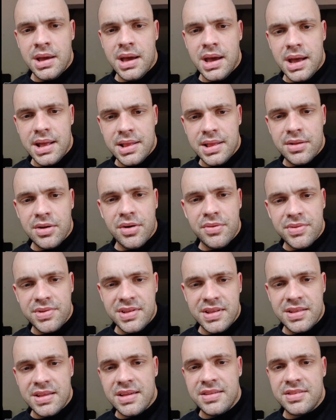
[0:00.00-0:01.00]
and it
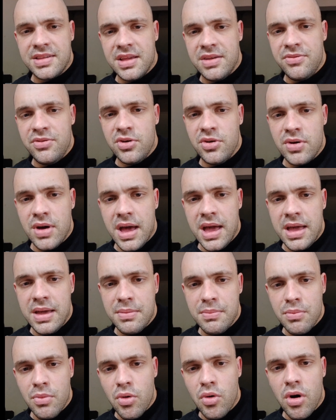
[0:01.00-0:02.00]
obviously does give you a
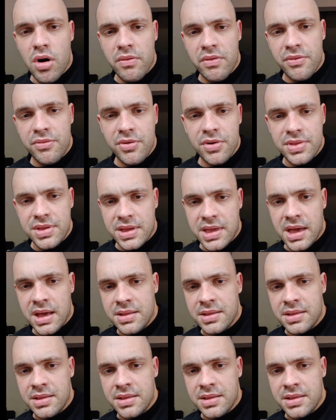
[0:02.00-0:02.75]
more of a further kick.